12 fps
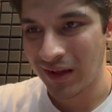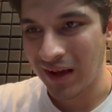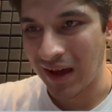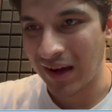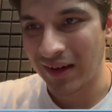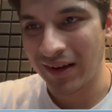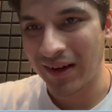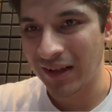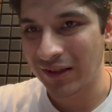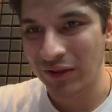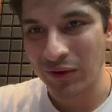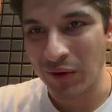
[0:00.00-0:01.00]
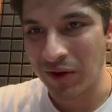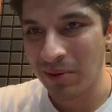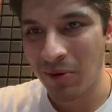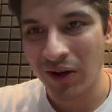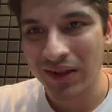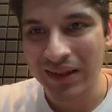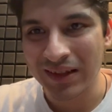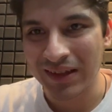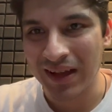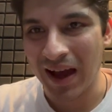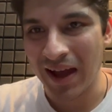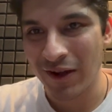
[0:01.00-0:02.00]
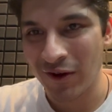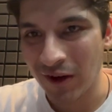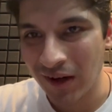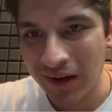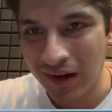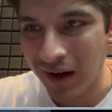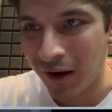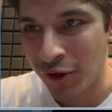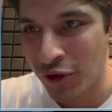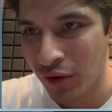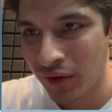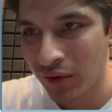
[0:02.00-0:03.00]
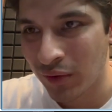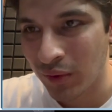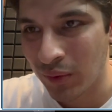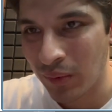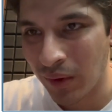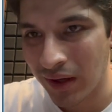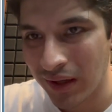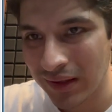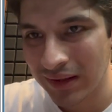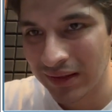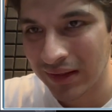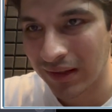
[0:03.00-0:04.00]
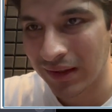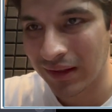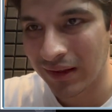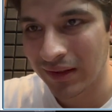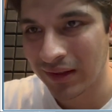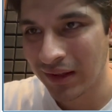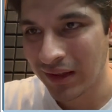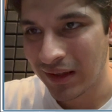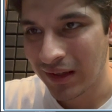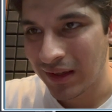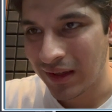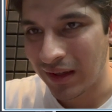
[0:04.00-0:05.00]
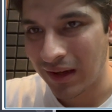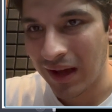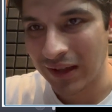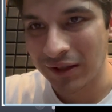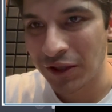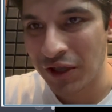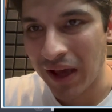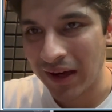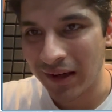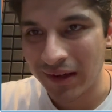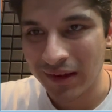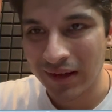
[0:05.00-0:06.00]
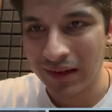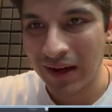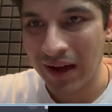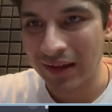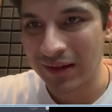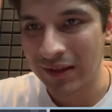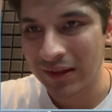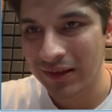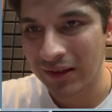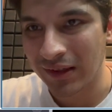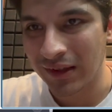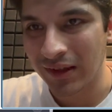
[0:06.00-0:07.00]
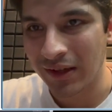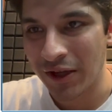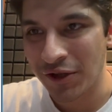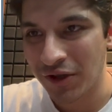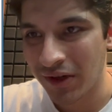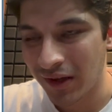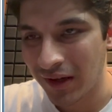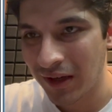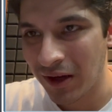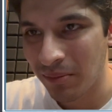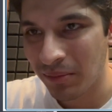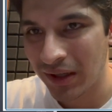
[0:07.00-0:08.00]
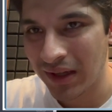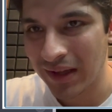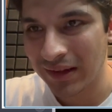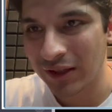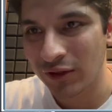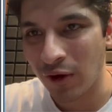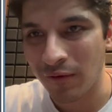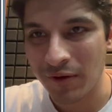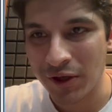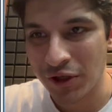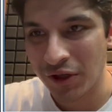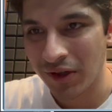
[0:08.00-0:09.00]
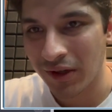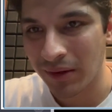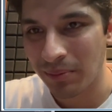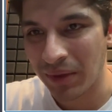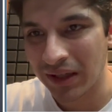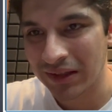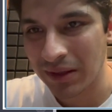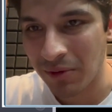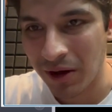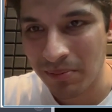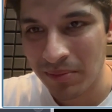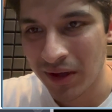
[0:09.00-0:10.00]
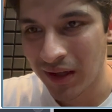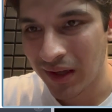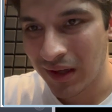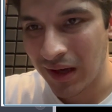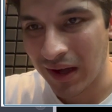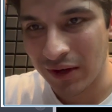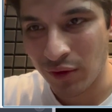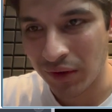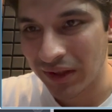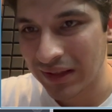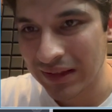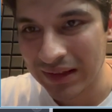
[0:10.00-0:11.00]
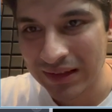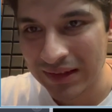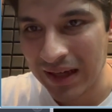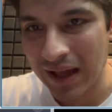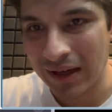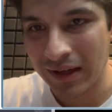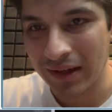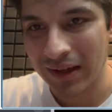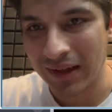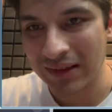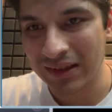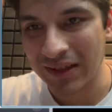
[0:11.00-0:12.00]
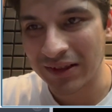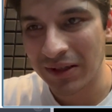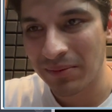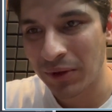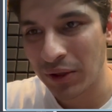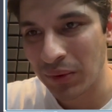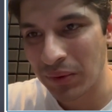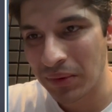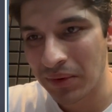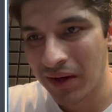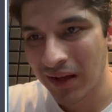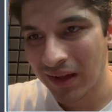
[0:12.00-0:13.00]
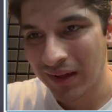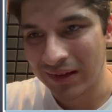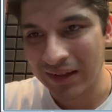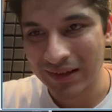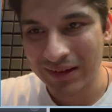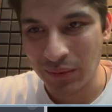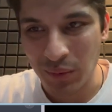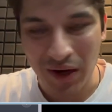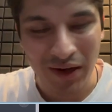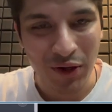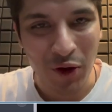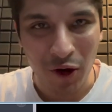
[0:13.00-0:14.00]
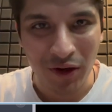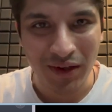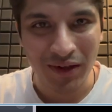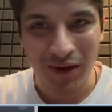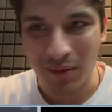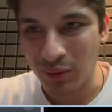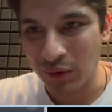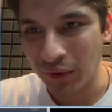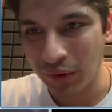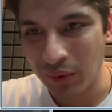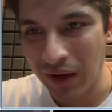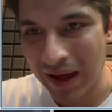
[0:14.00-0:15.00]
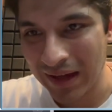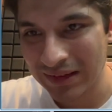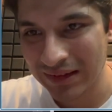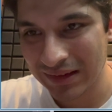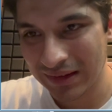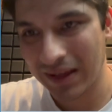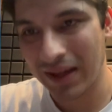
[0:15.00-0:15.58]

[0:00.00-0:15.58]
it writes a story about this guy called Arjun who works as a janitor at this engineering company, and this software engineer picks him up and notices his talent and sends him to this one Dr. Kapoor who acts